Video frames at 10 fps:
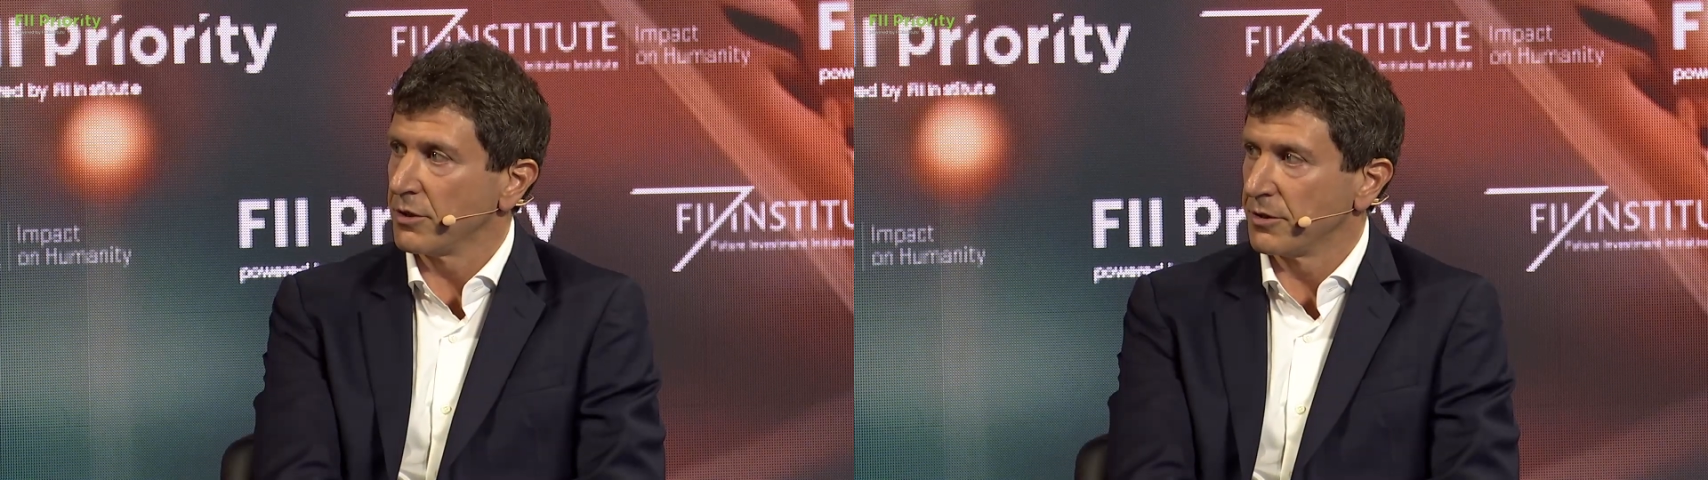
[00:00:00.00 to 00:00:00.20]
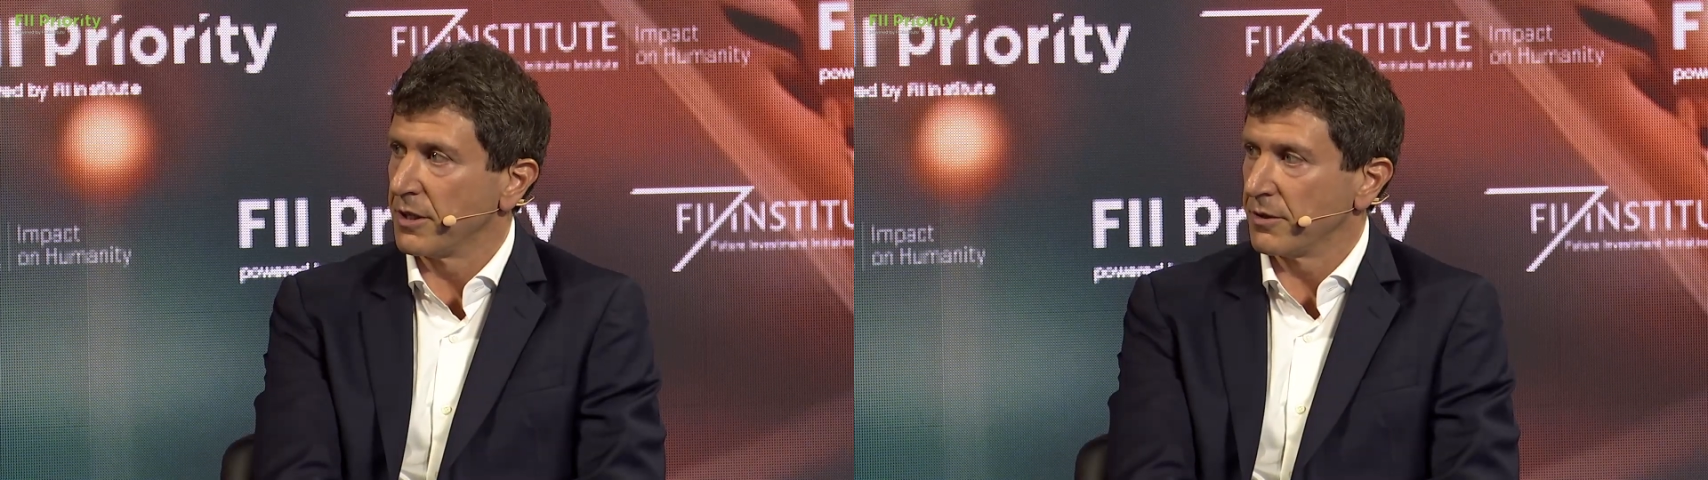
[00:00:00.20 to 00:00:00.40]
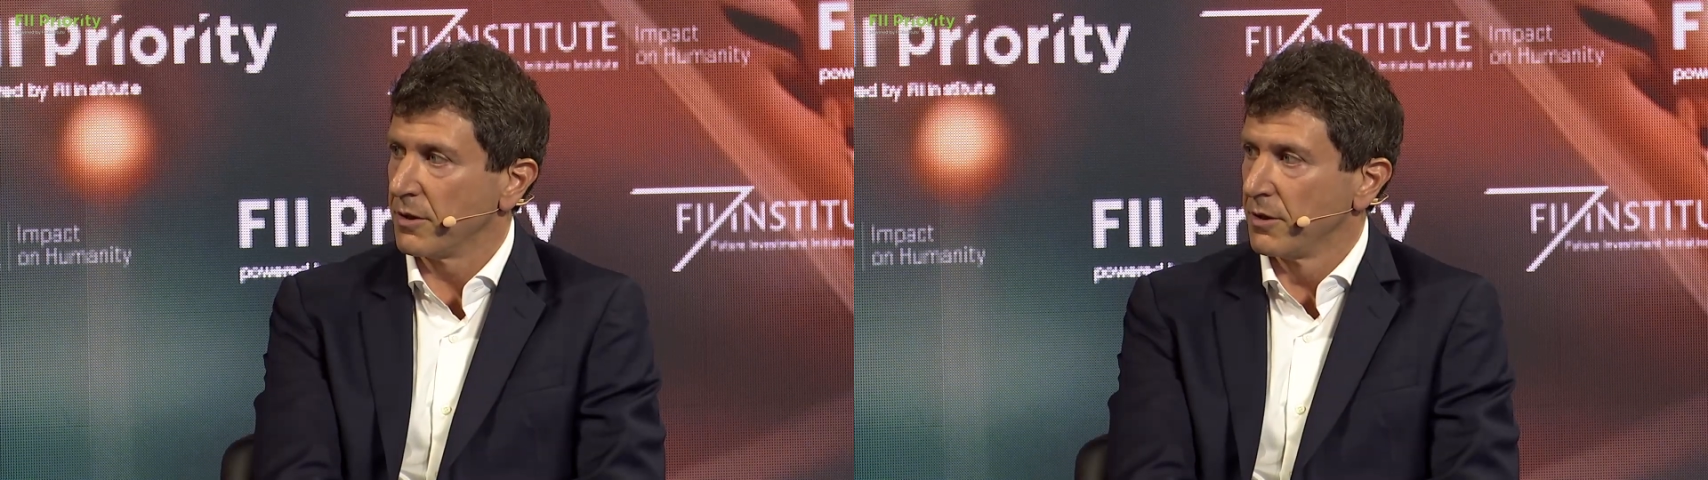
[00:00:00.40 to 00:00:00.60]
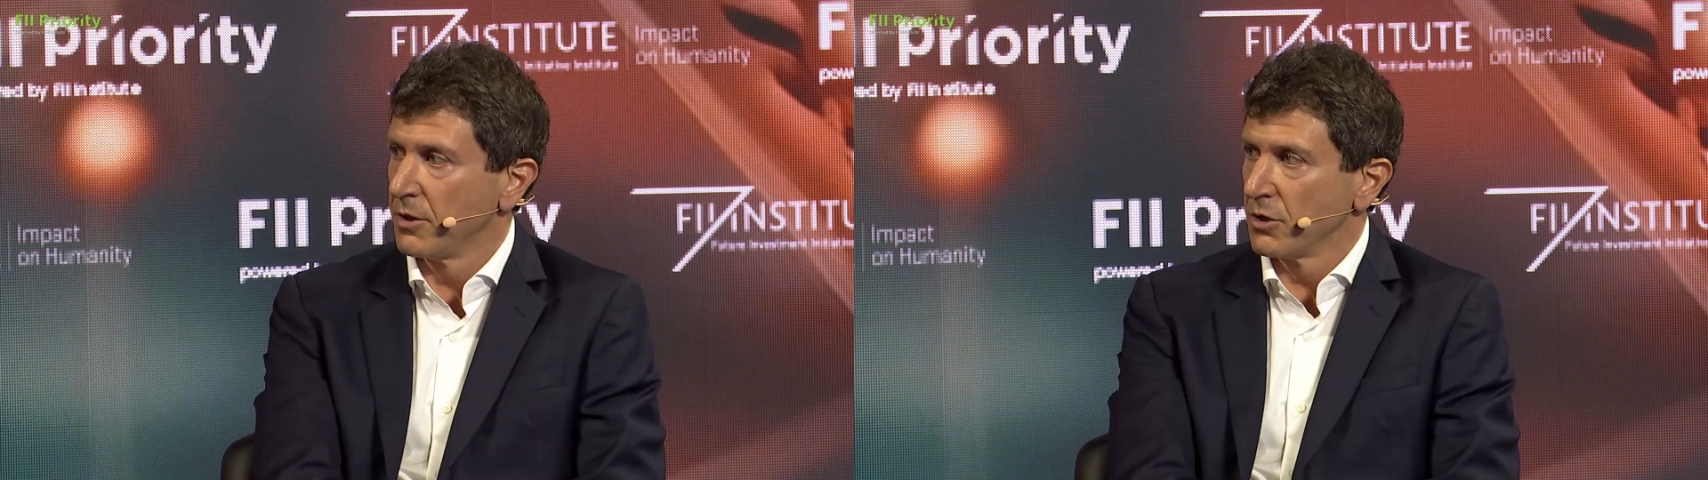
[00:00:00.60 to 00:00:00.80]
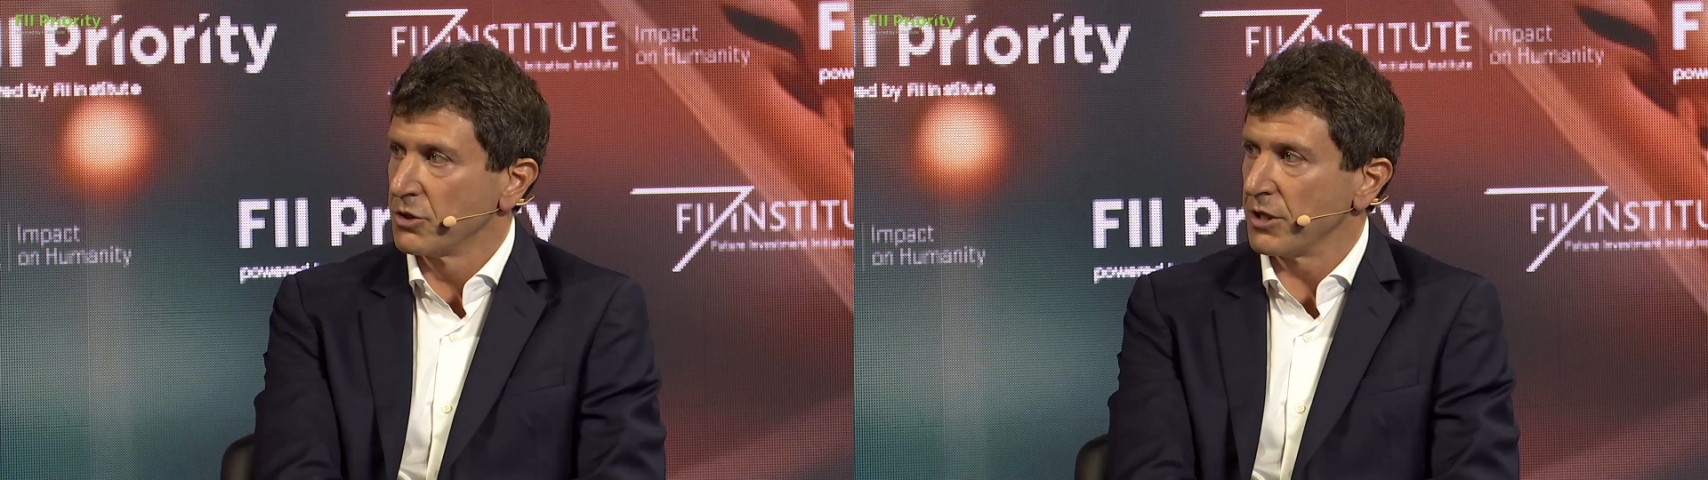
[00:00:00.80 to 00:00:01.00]
did, which
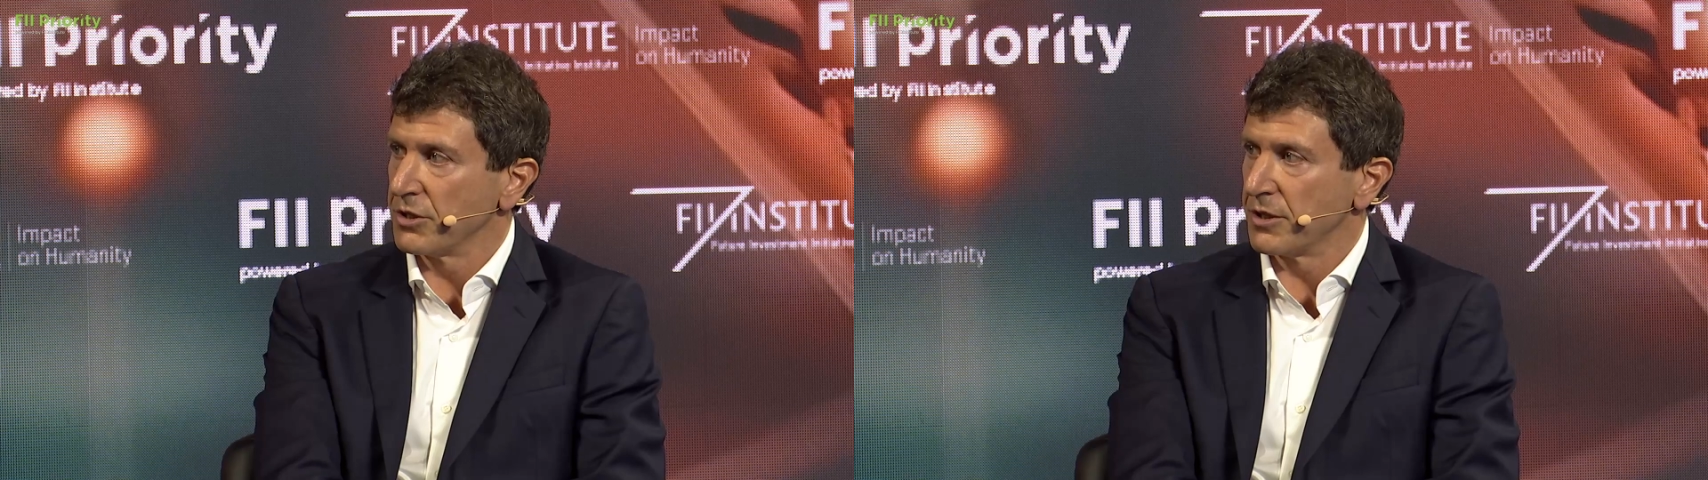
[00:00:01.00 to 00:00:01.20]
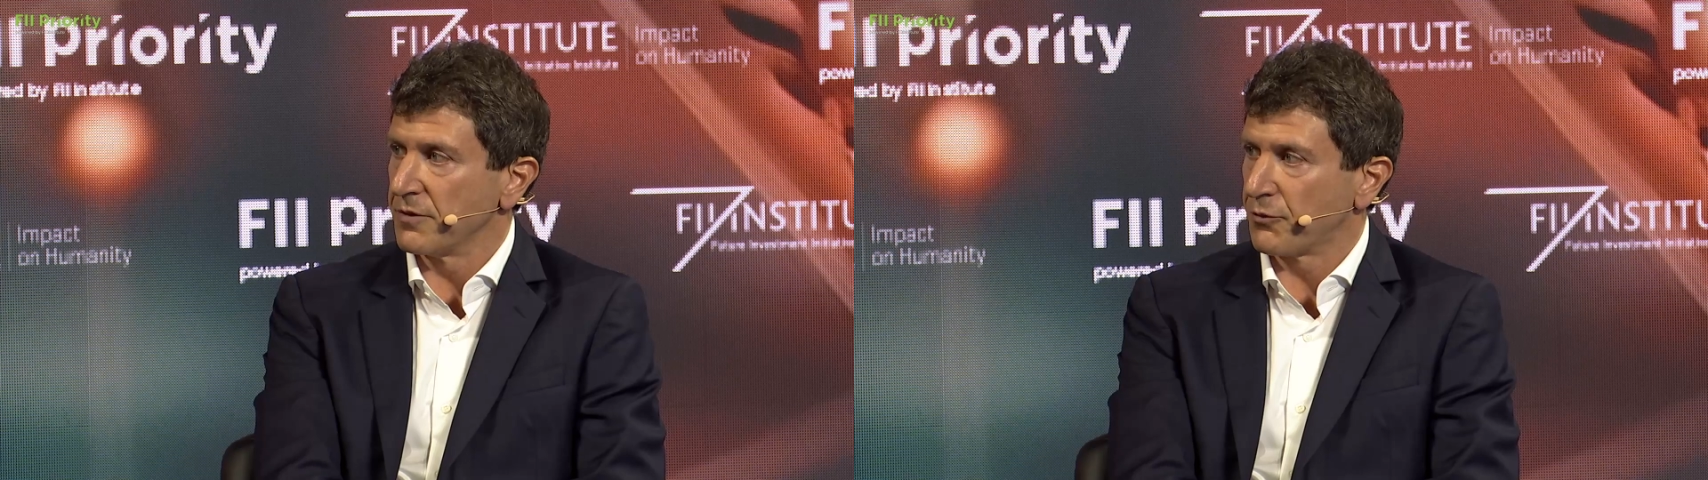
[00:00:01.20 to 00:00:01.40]
advice would you give?